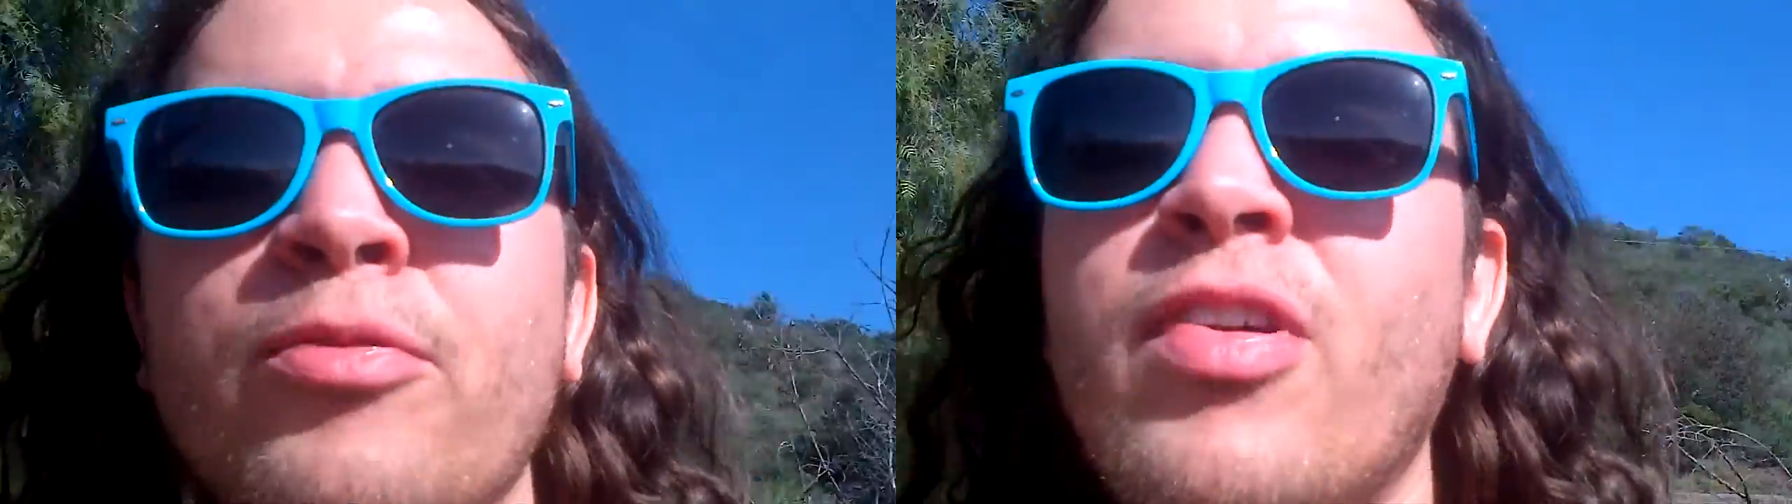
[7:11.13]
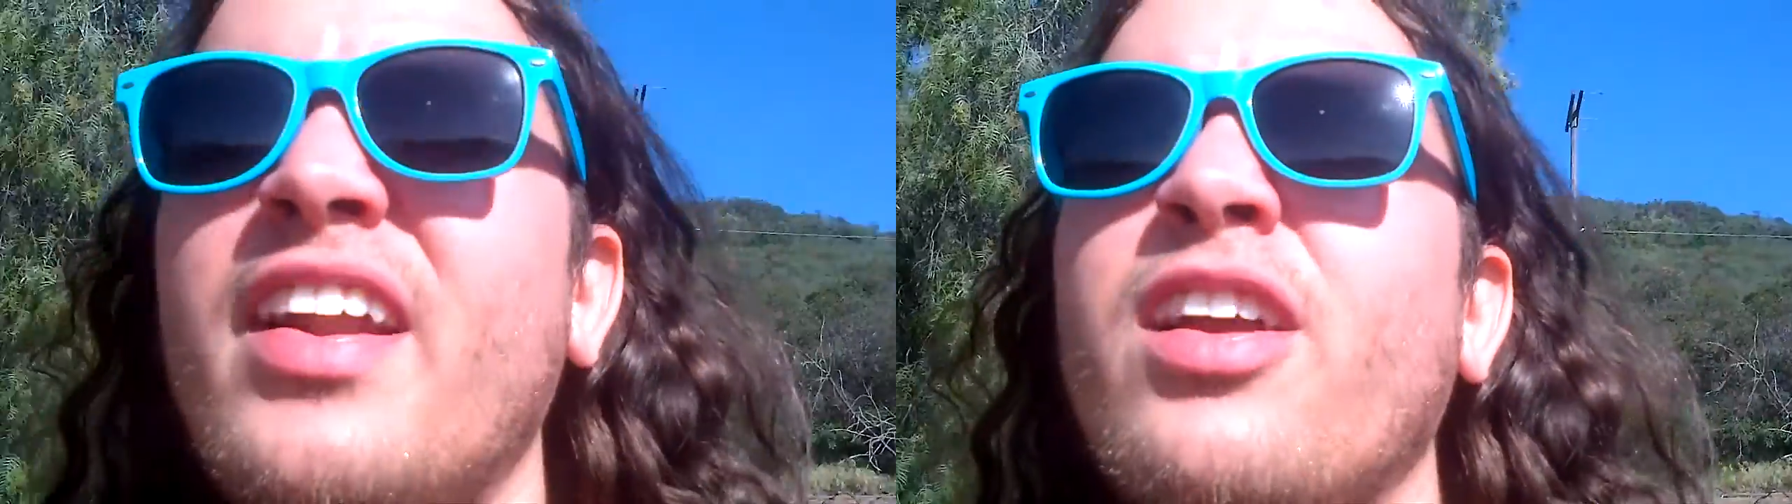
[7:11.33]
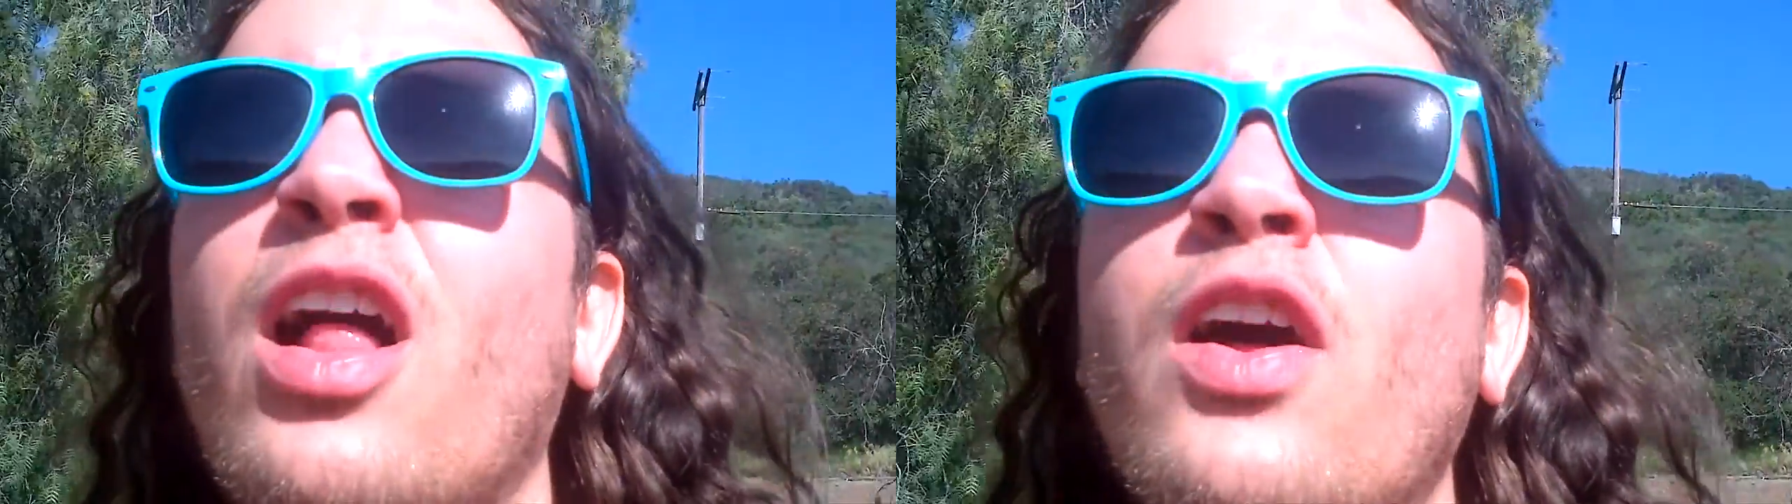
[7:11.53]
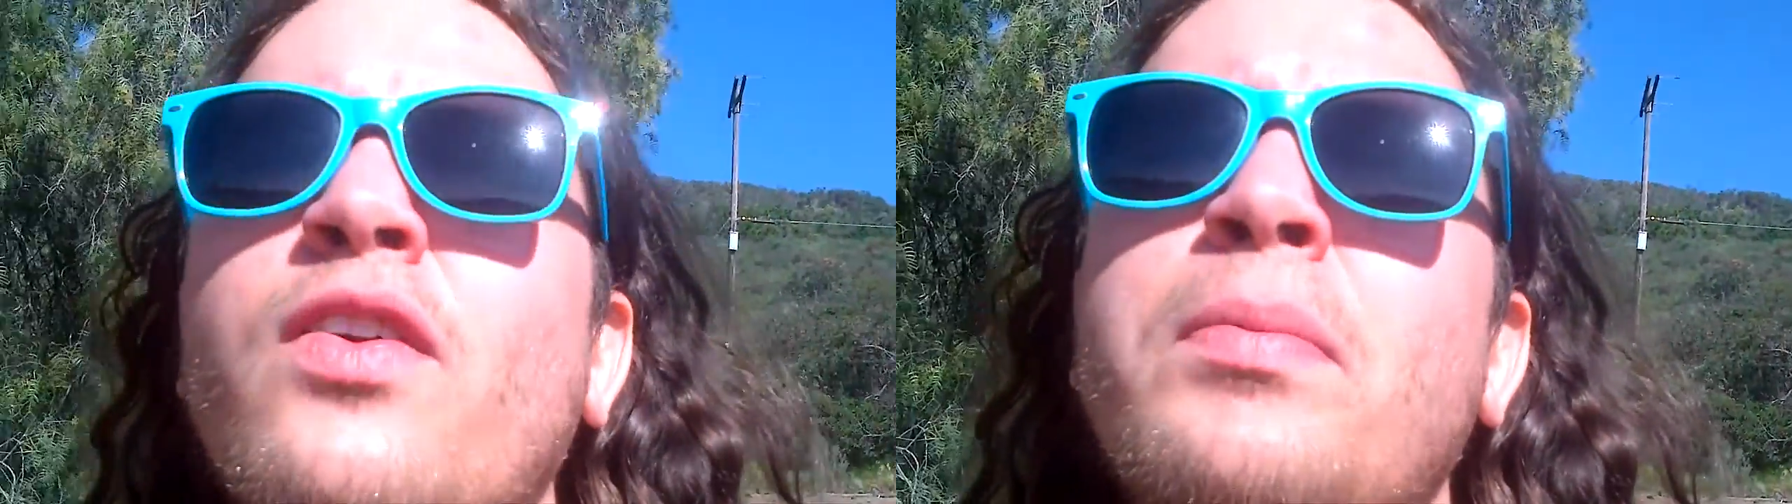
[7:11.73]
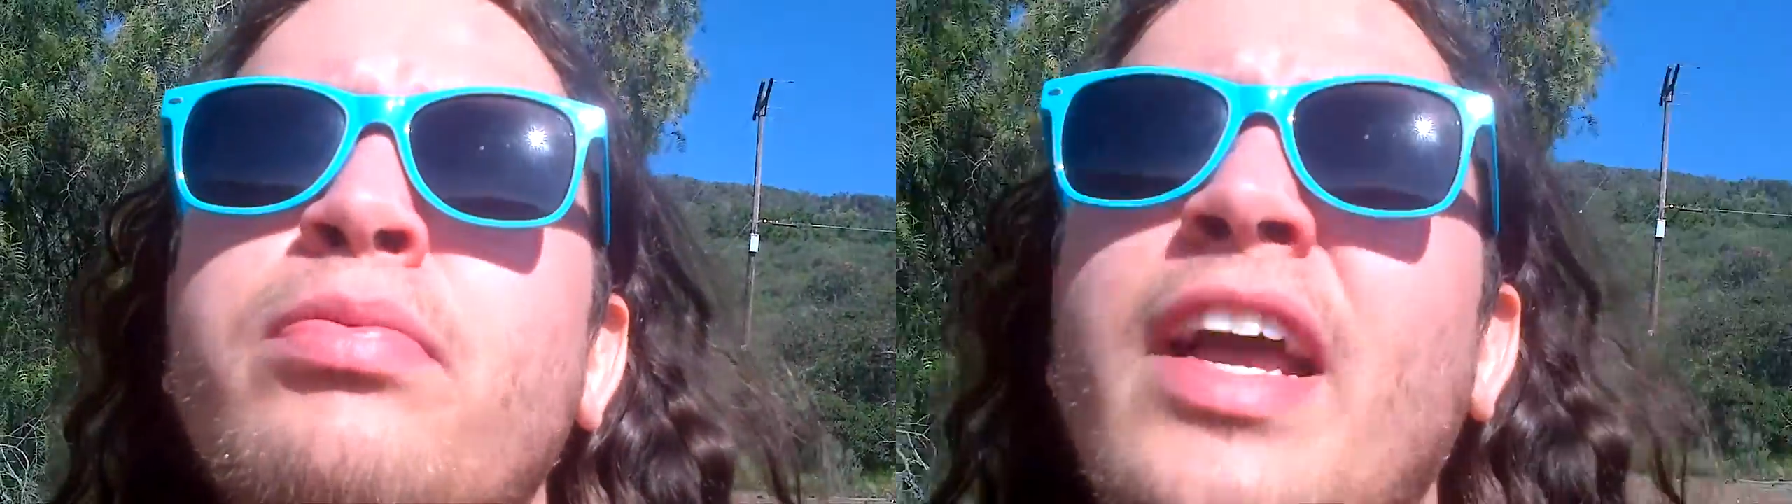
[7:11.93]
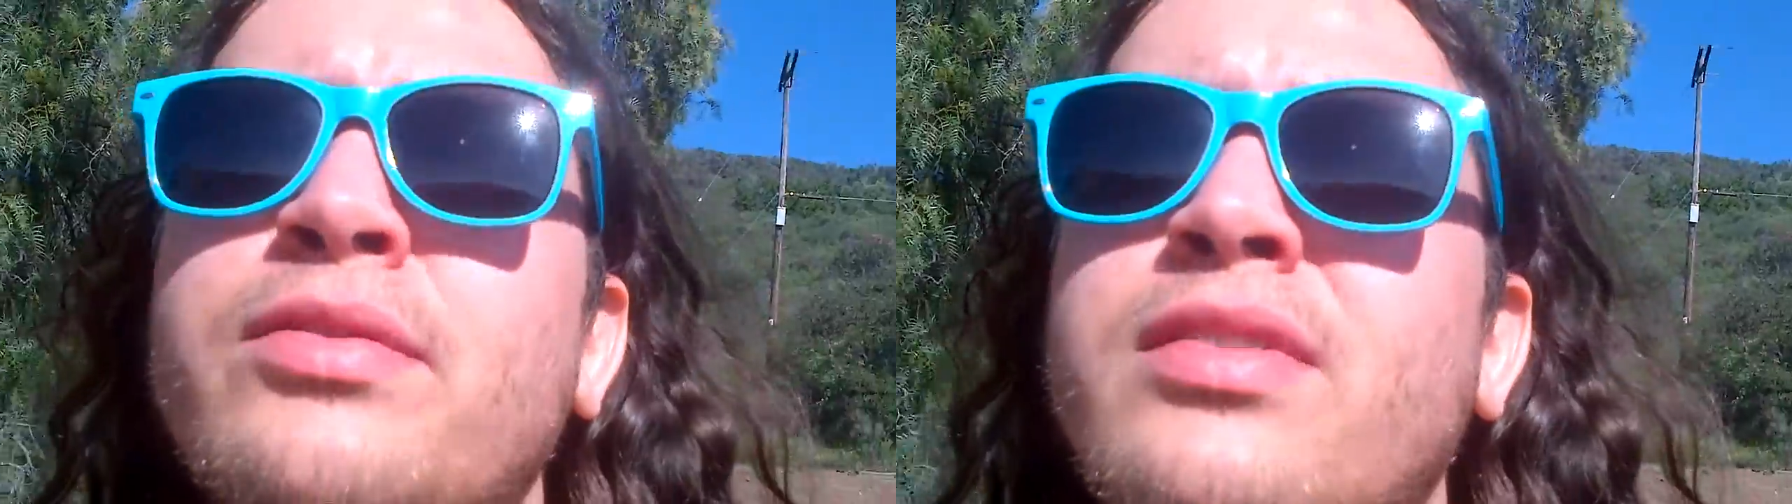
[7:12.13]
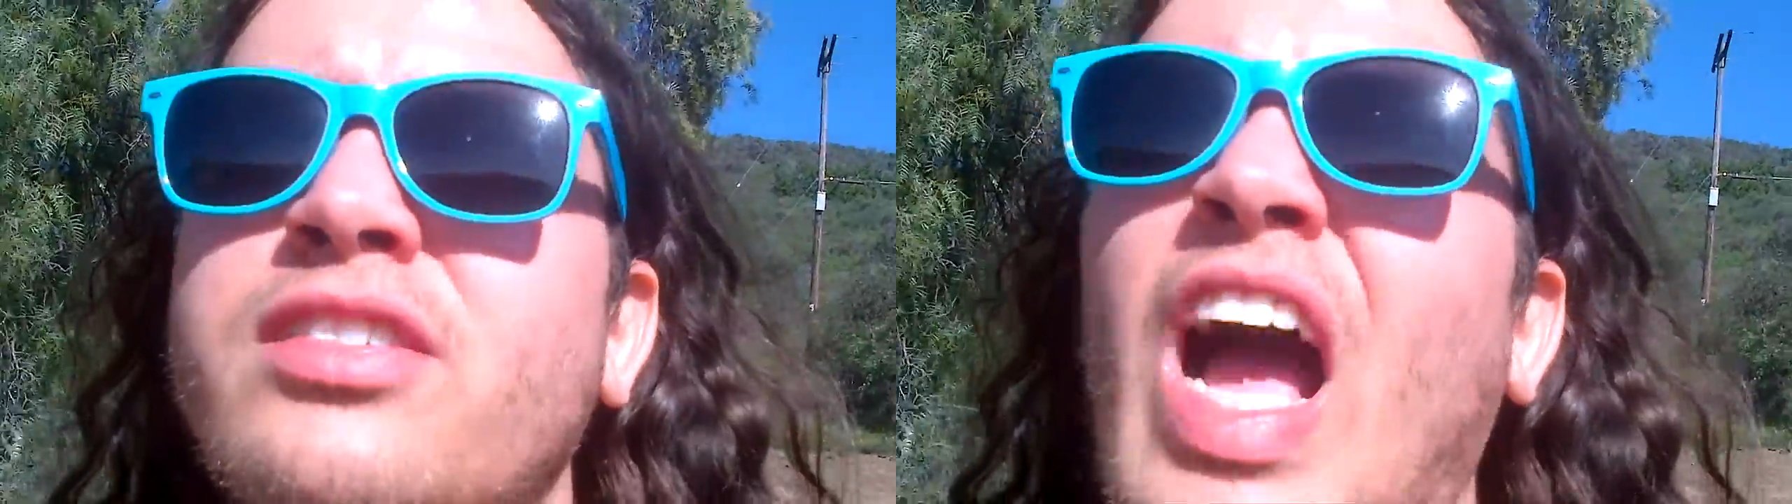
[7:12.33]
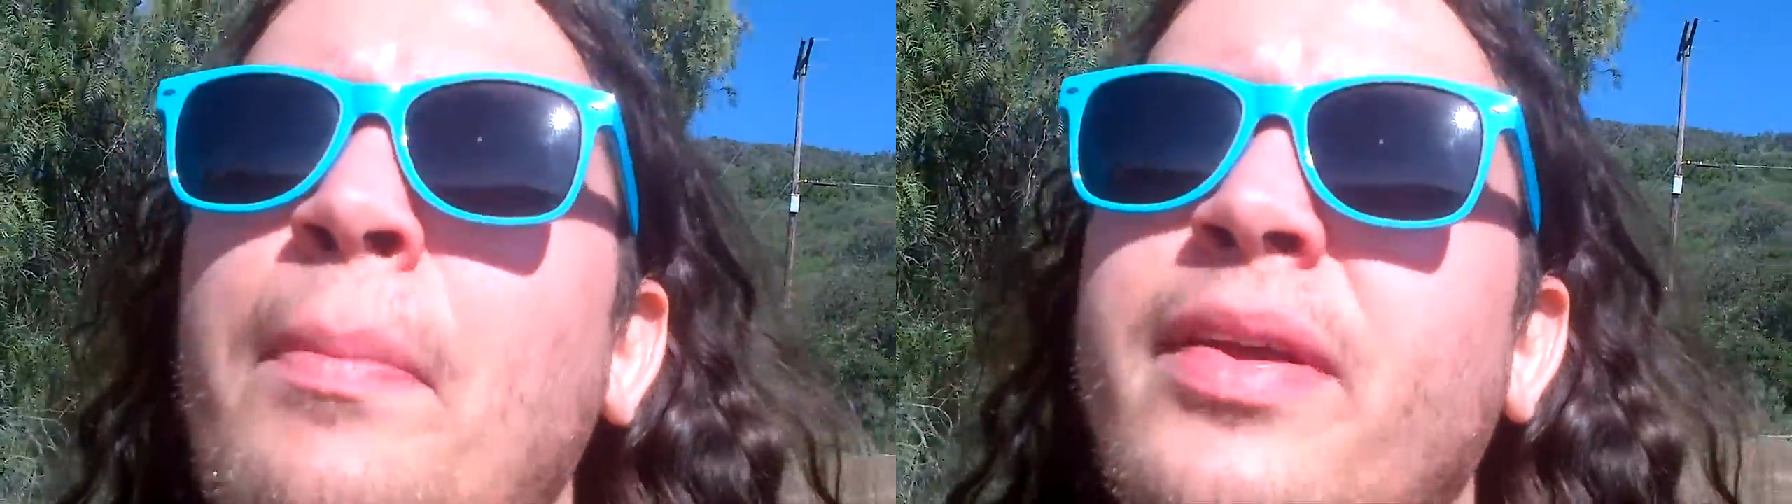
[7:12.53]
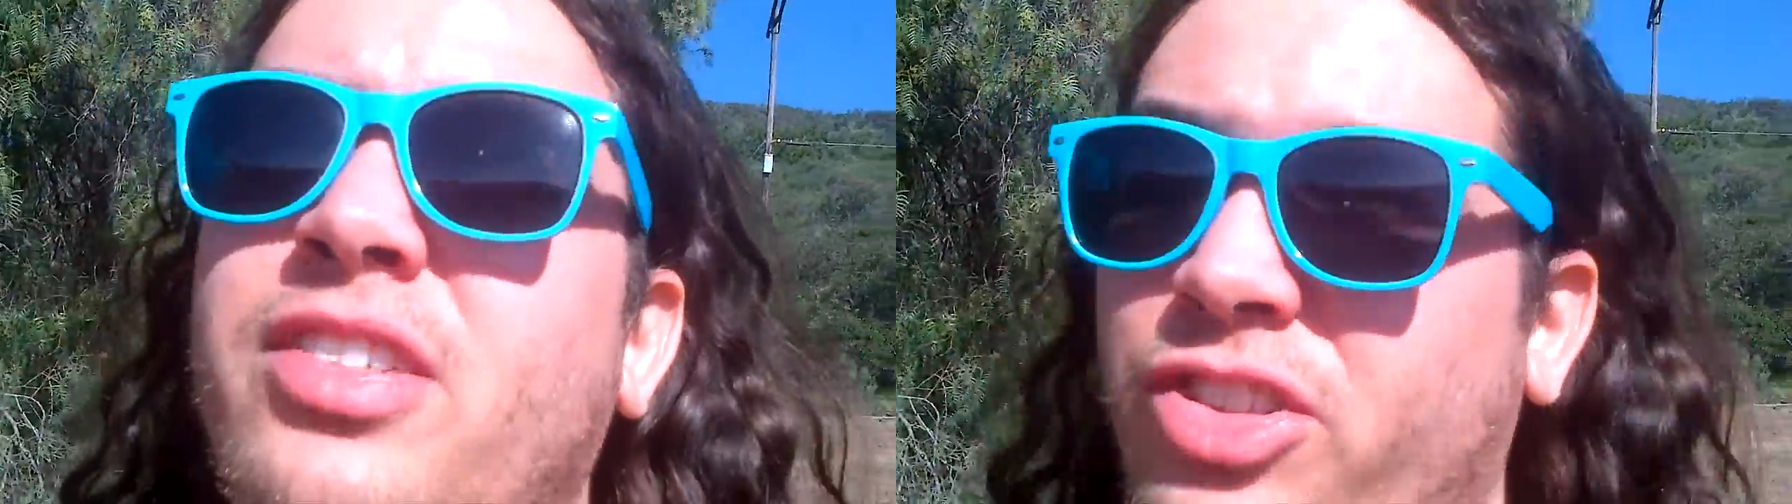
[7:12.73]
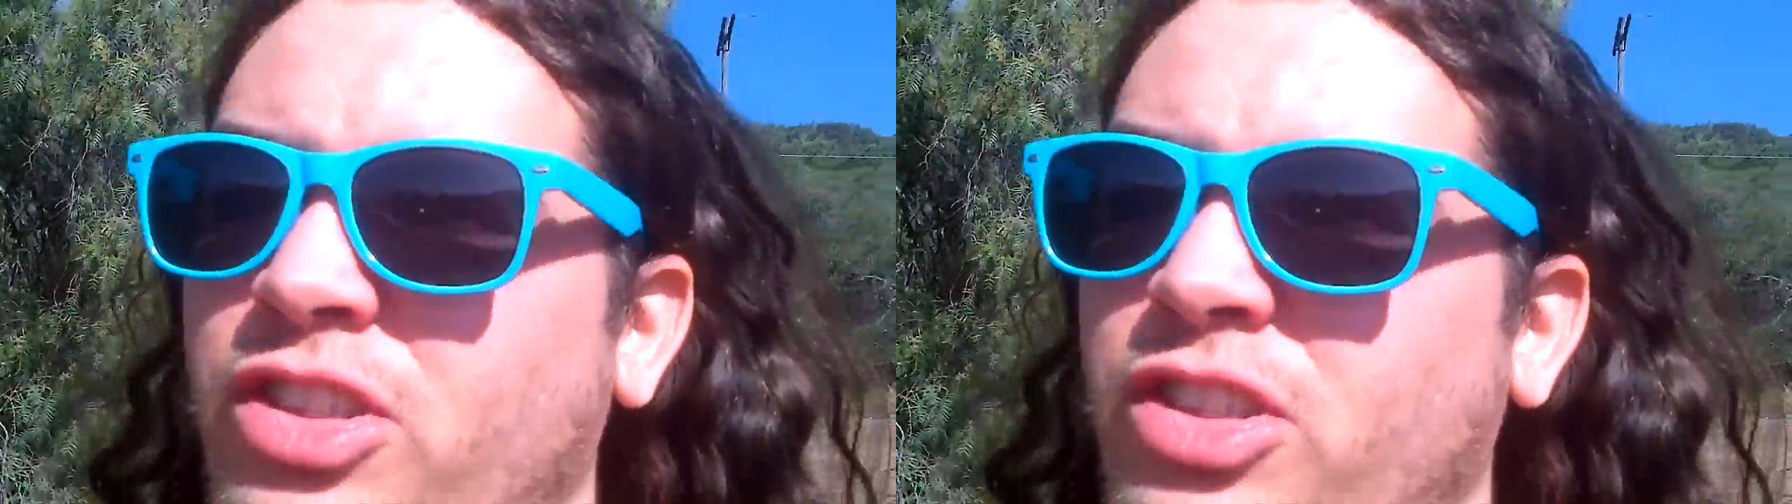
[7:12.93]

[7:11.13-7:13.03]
running all over the place with the topics,